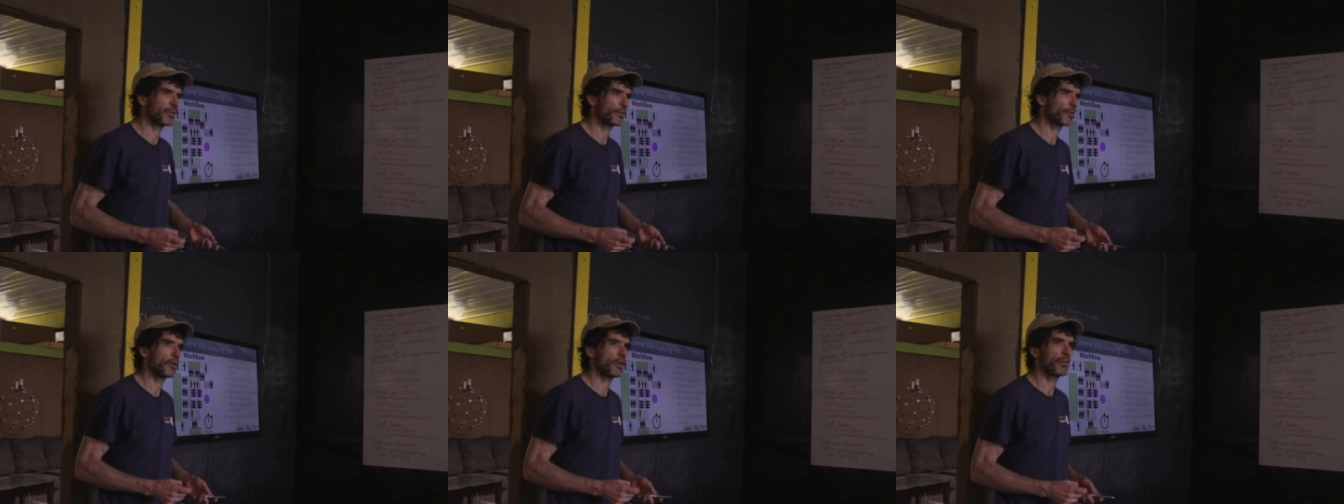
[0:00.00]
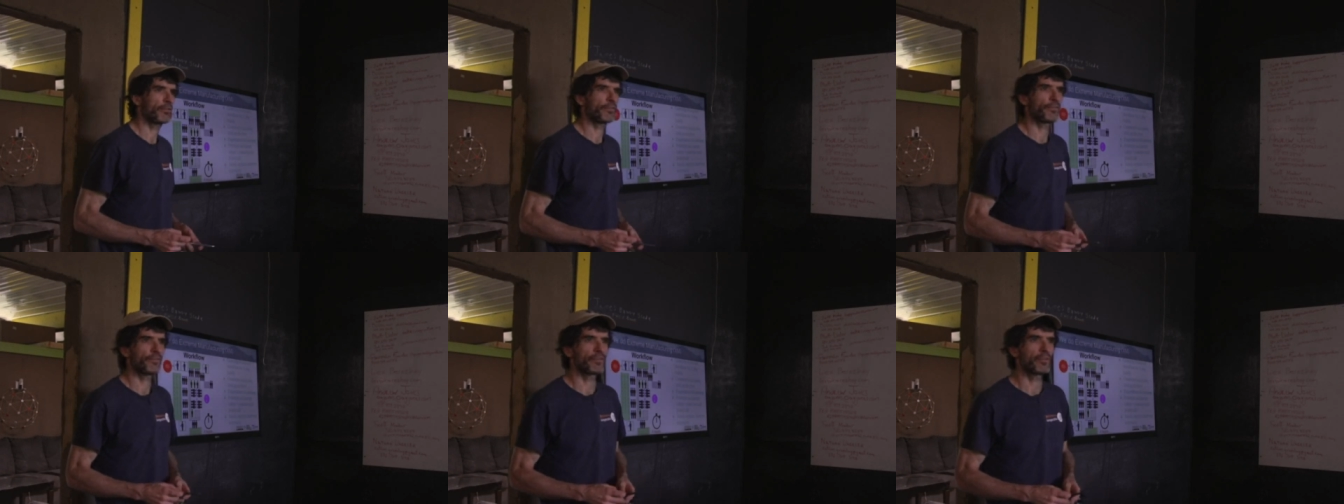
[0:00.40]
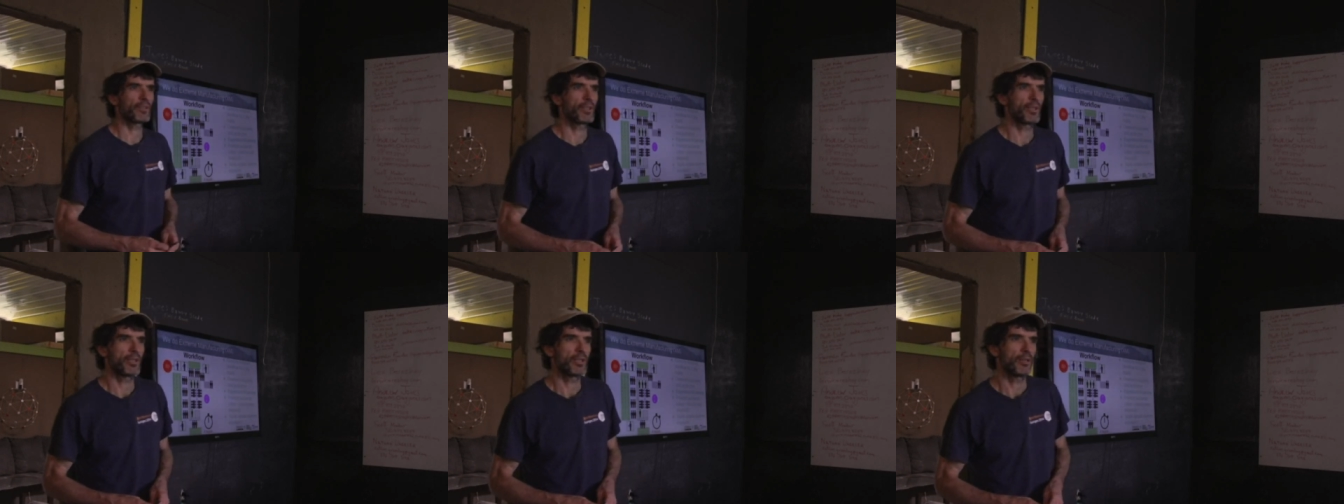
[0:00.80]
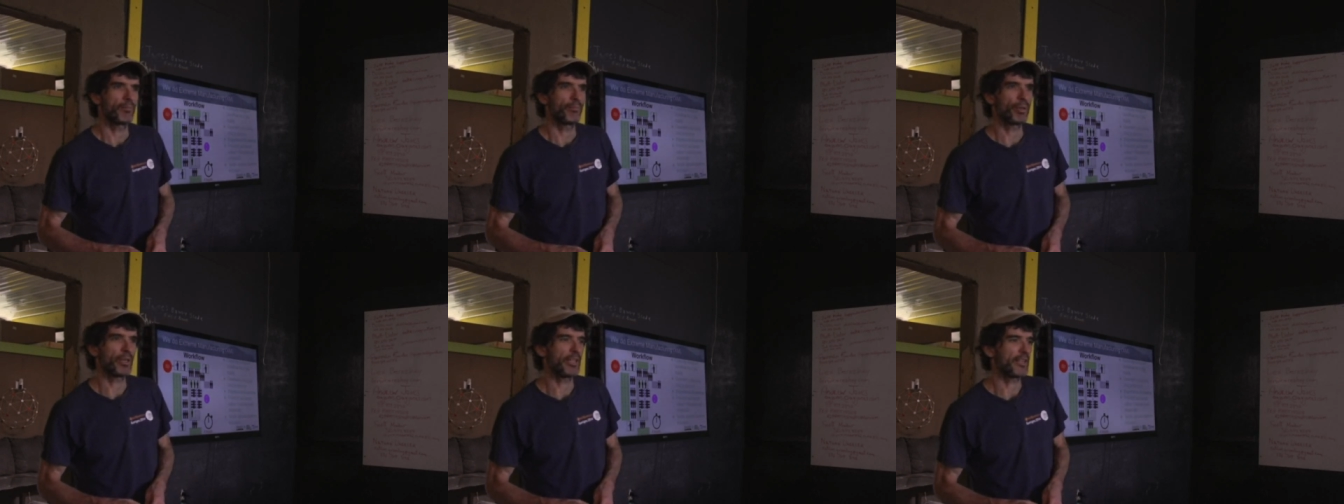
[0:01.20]
better off,
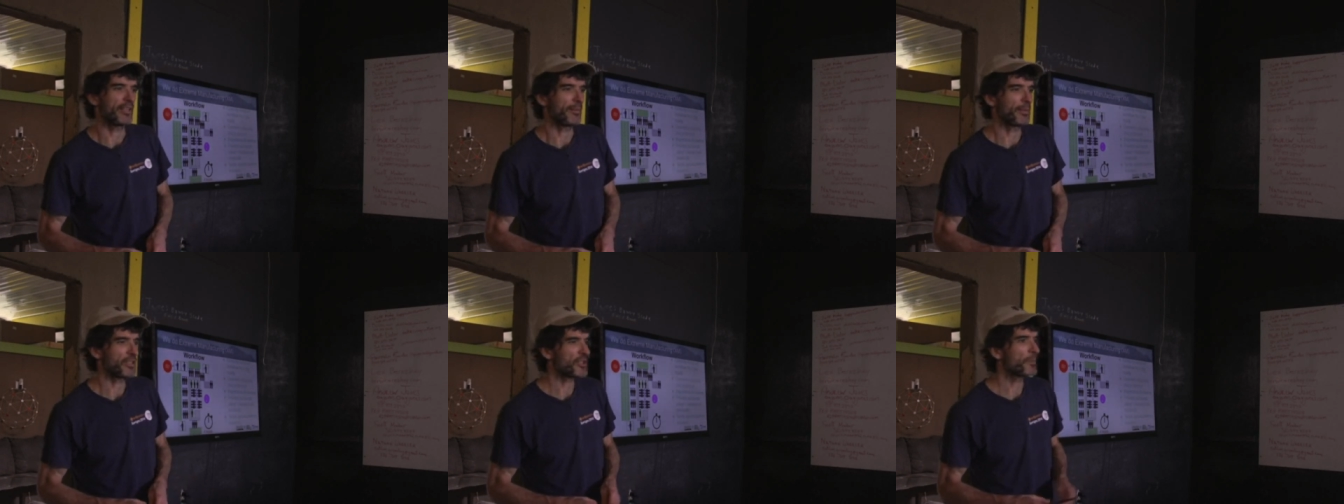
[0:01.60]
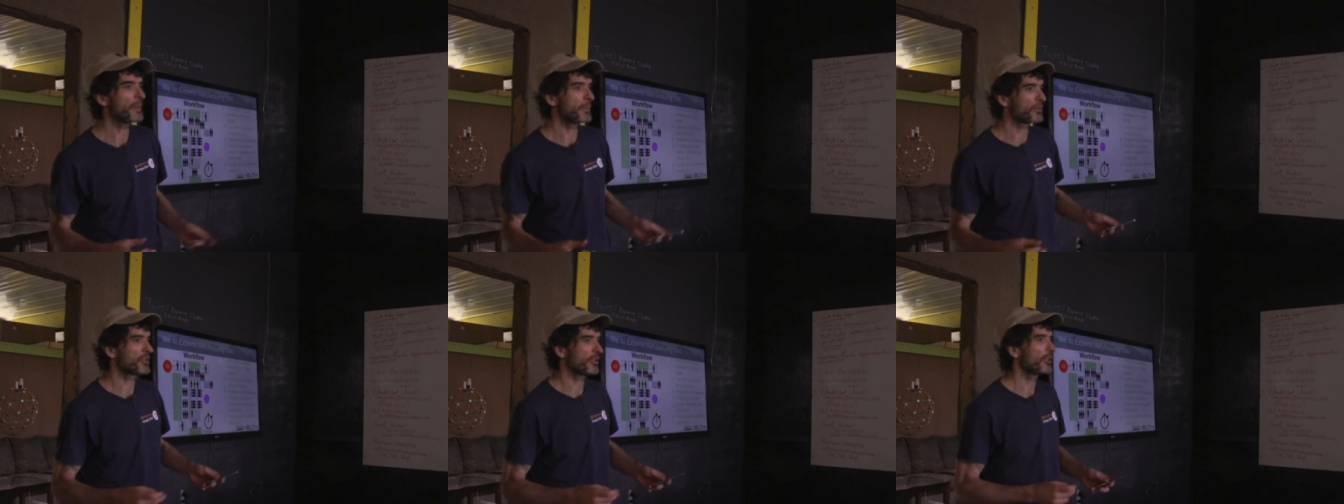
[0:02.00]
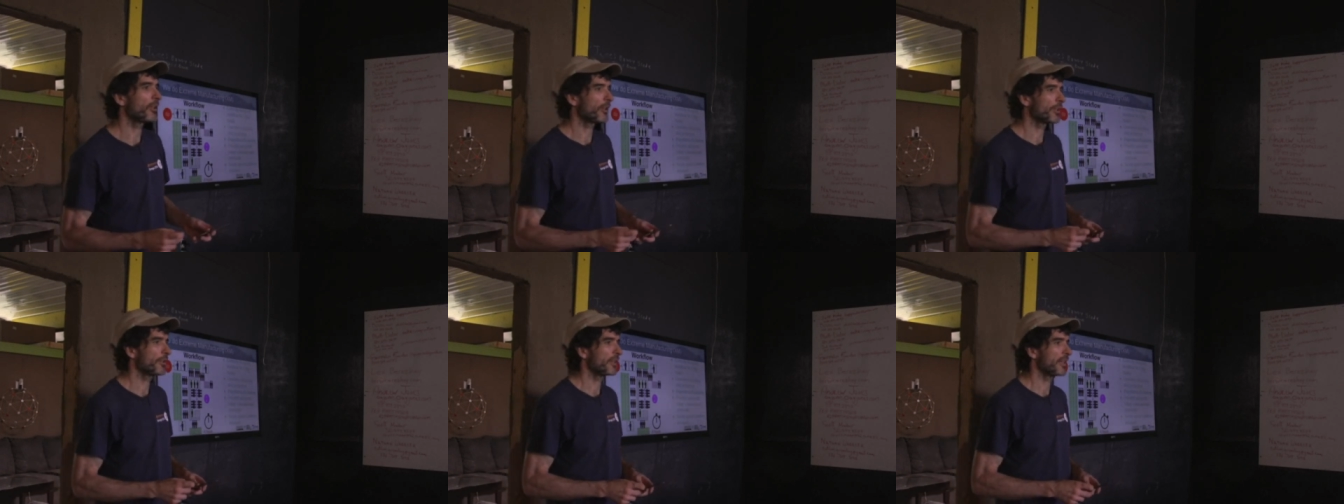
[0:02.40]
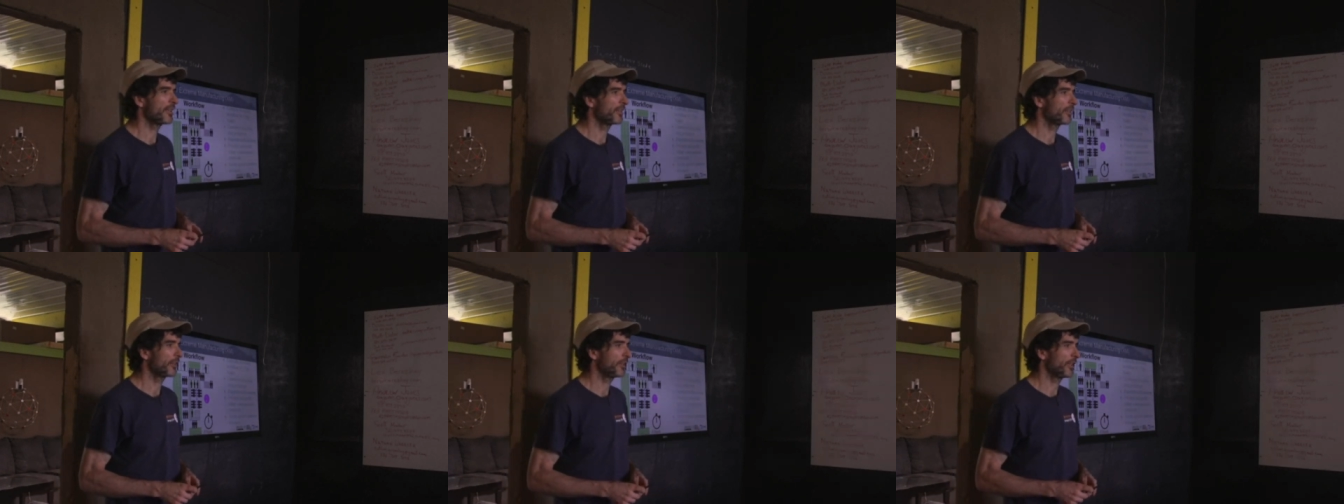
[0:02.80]
but, some people still argue
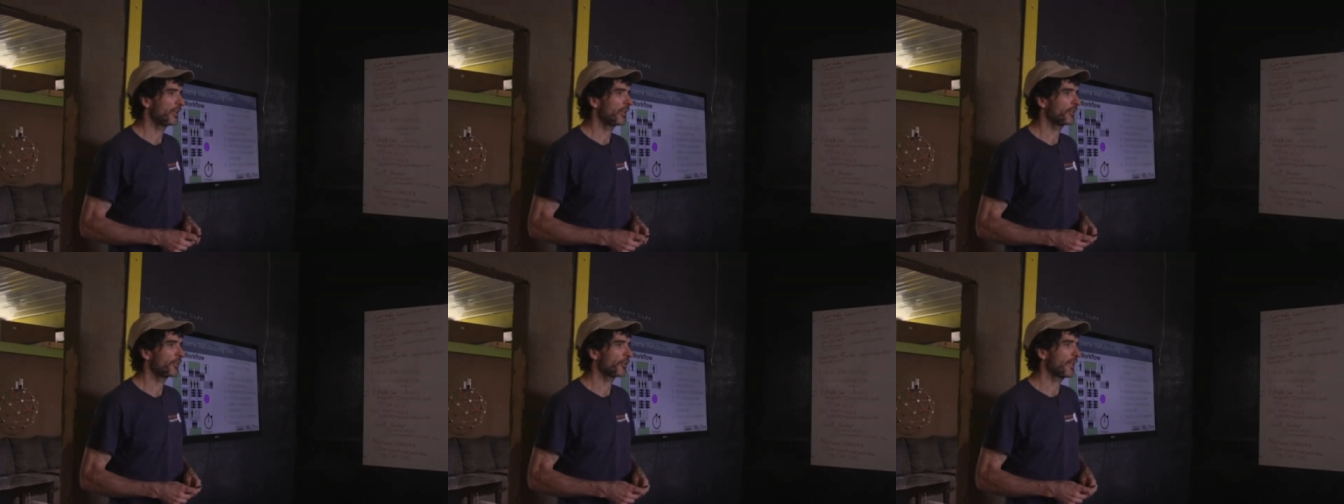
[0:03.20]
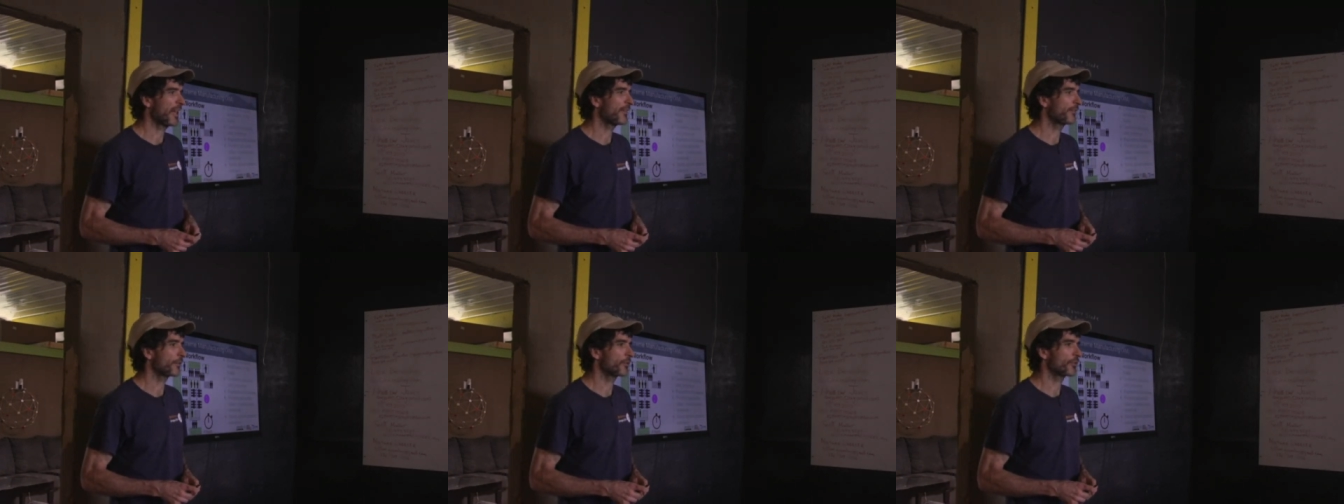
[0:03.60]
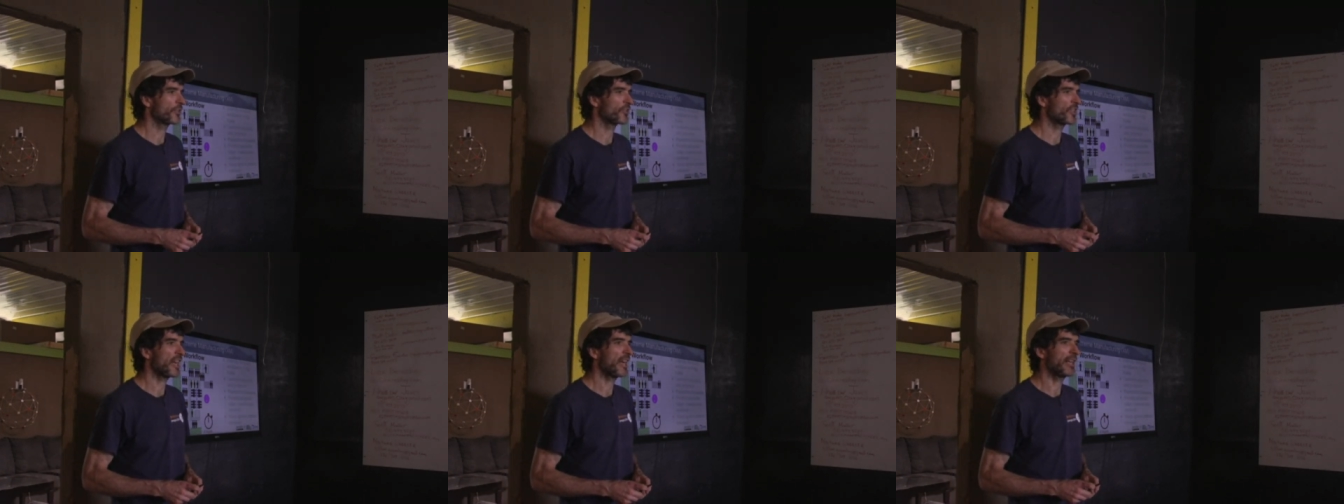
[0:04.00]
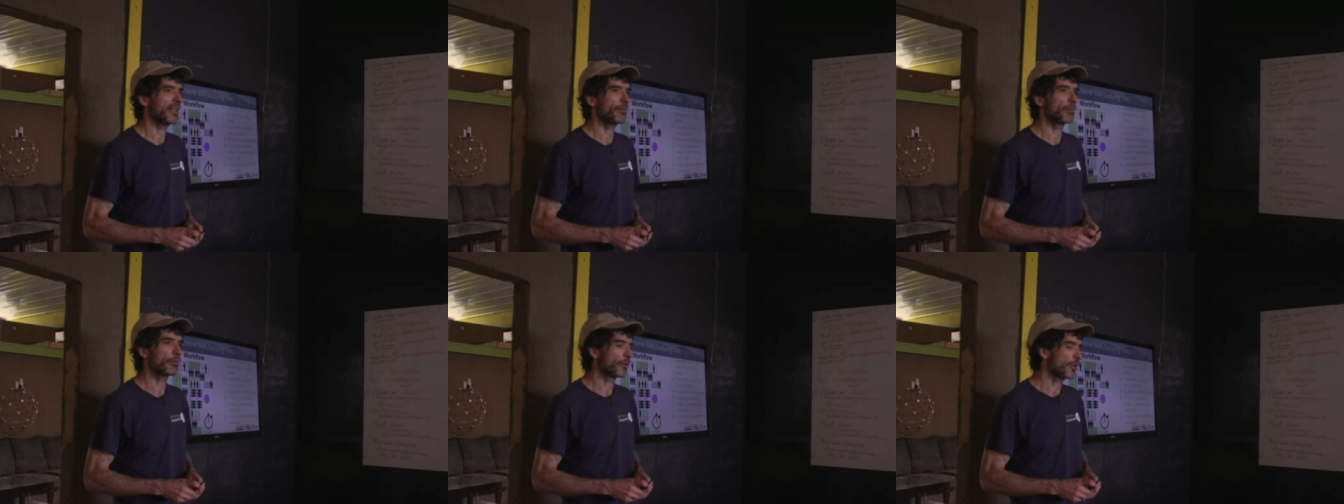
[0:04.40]
that in a hunter-gatherer
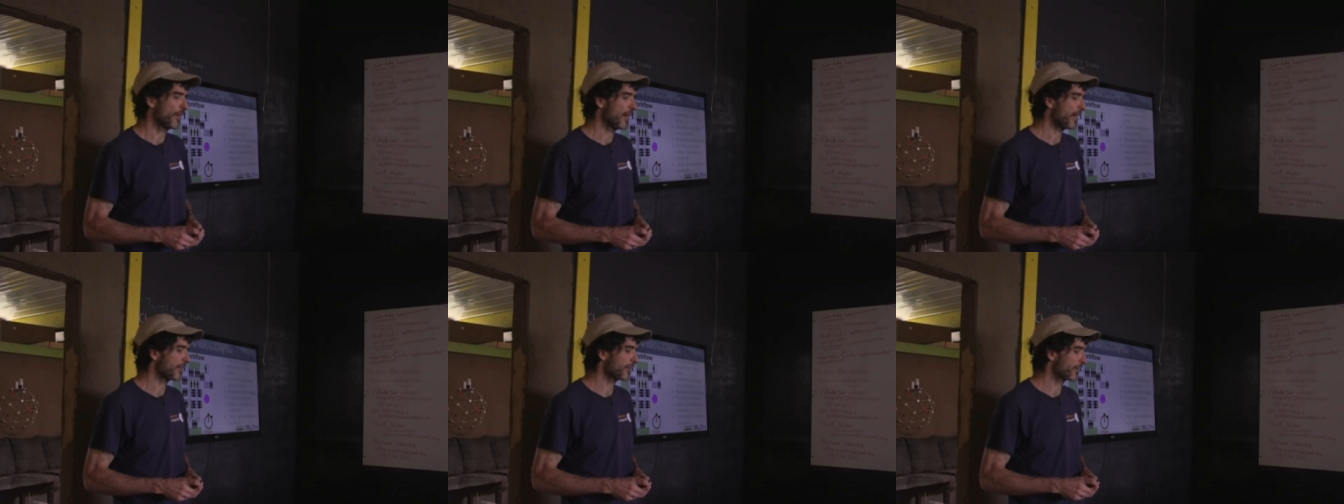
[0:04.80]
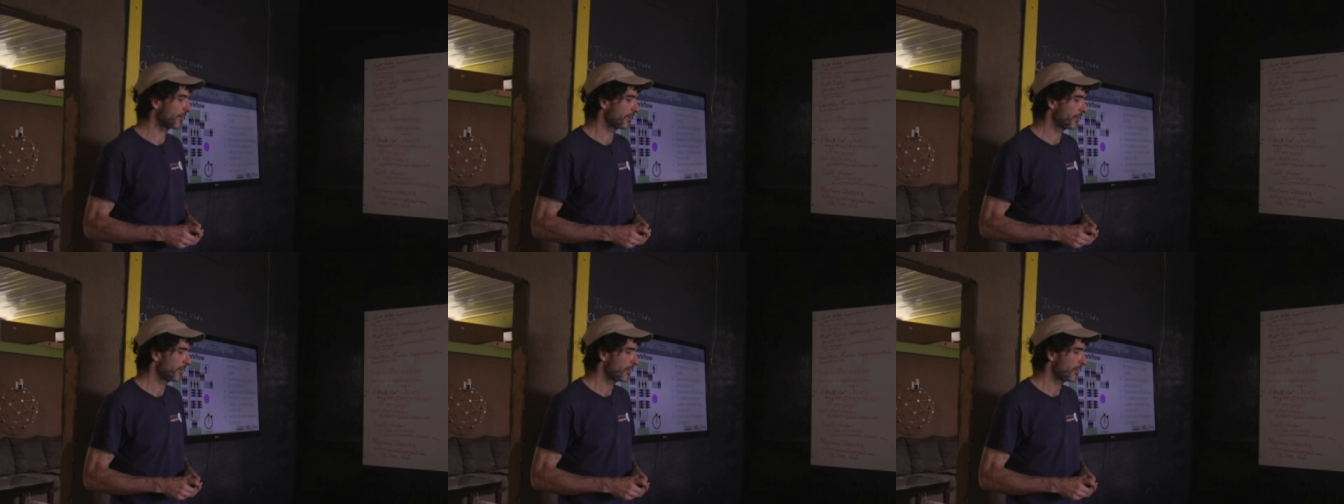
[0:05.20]
society, we're not,